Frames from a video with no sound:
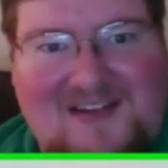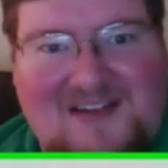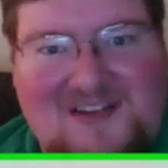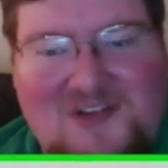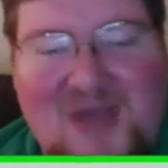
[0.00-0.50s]

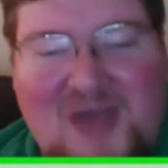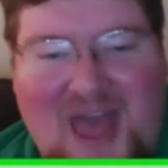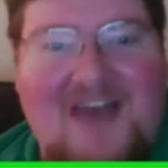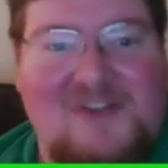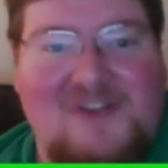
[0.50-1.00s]

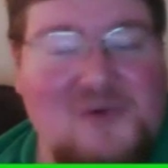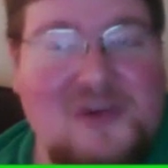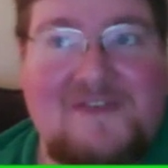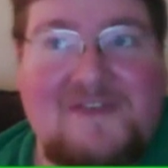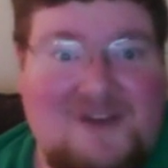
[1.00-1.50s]
You can
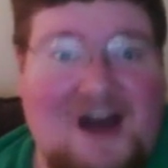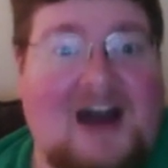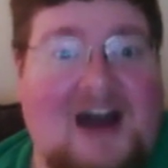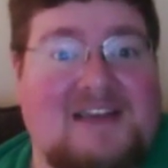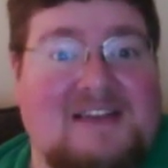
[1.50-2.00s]

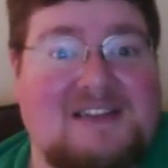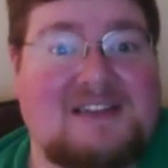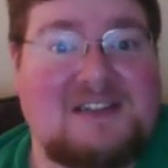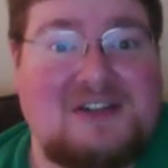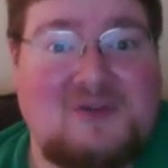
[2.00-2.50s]
find
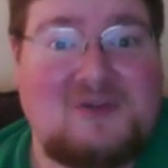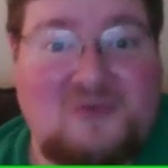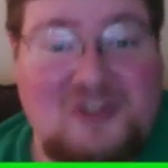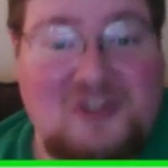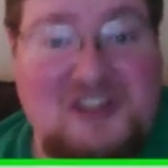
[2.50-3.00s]

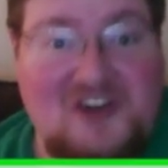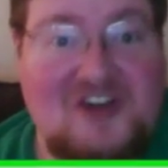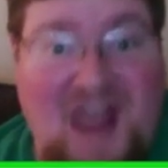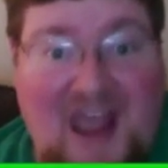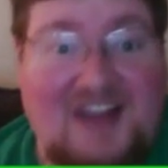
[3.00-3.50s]
really good
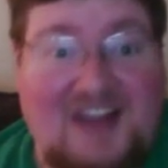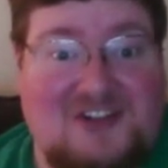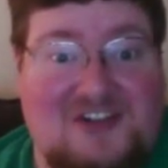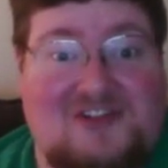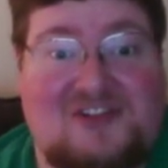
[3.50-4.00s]

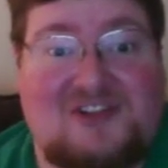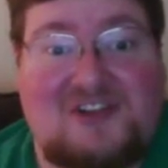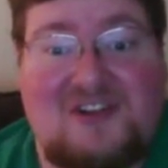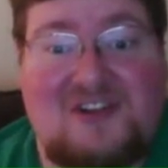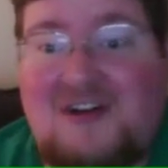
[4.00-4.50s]
actors
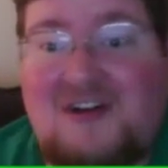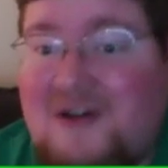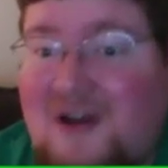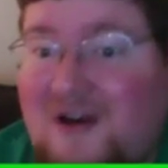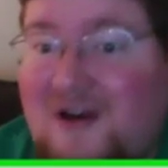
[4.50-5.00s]

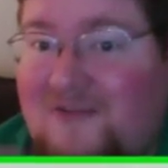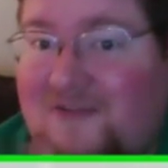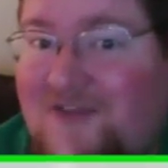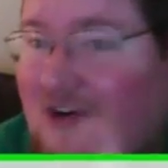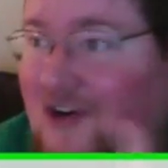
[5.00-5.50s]
for